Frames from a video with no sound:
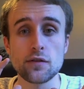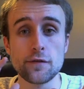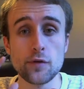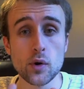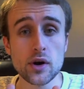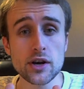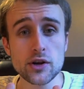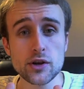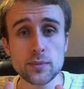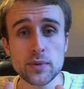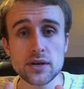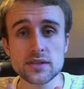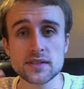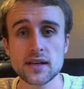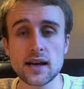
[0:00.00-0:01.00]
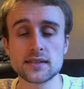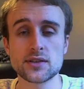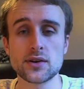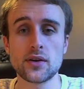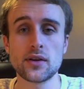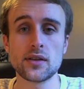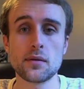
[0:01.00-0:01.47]
four-year computer science
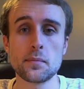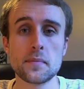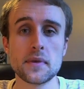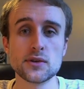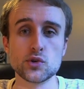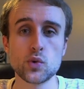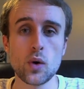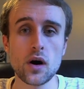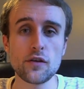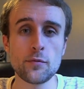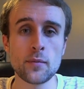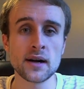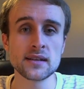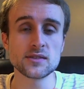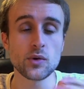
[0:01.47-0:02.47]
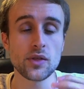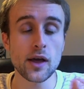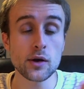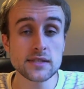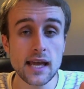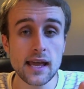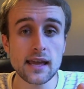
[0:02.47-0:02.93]
curriculum in 12 months
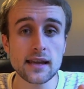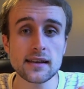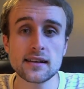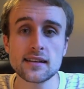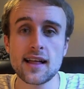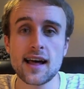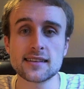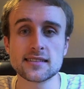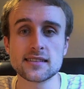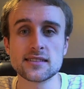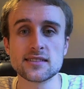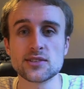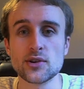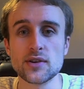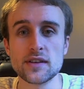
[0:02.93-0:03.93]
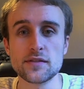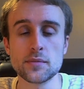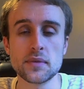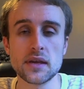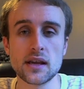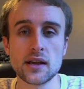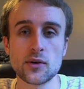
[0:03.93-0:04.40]
without taking any classes or even
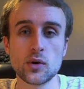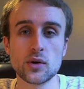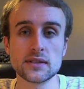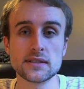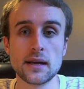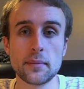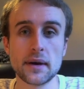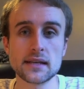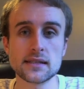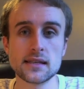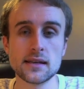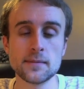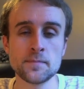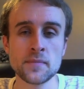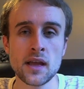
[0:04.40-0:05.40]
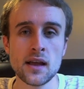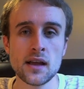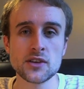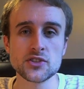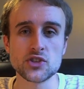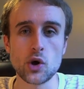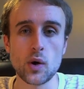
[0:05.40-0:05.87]
being enrolled in MIT.
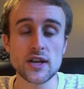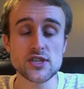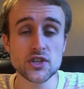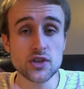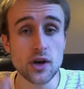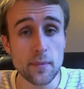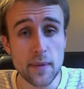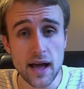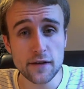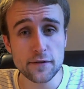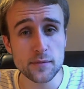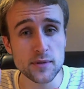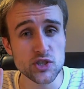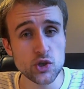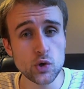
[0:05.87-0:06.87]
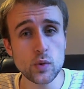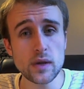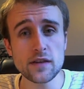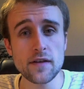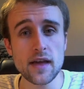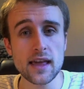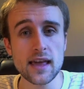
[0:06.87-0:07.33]
So I just got back from a
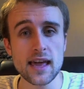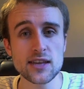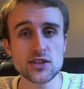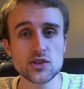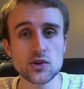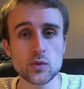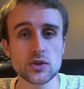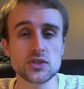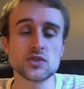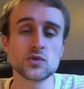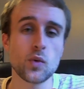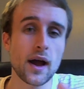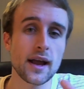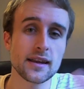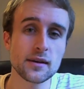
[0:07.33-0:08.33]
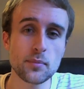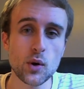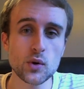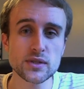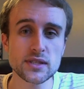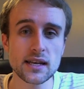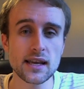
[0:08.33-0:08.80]
two-week vacation, which is why I didn't
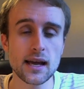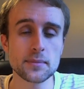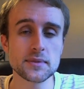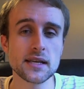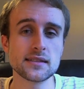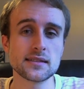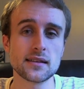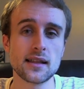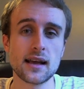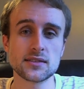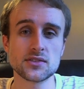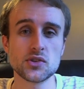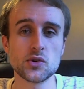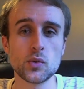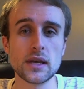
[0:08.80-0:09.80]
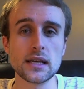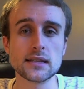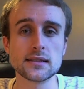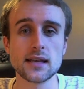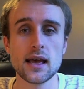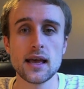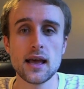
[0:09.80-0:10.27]
post any updates the last two
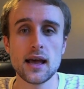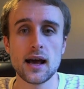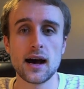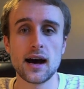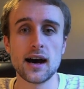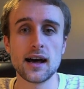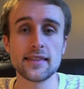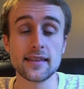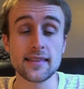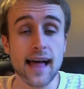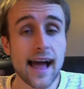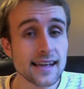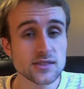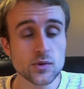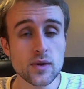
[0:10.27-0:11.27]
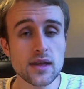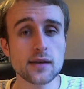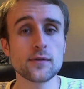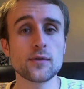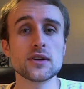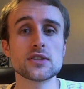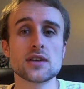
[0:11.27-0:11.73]
weeks. Uh, the last week
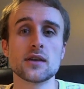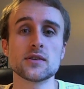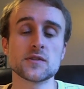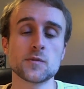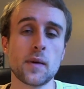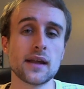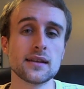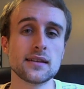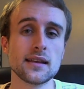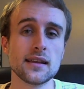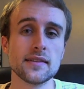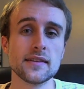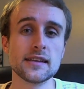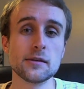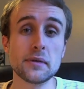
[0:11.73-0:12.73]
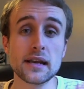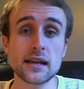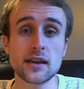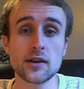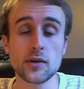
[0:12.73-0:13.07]
of which I was spent in the Dominican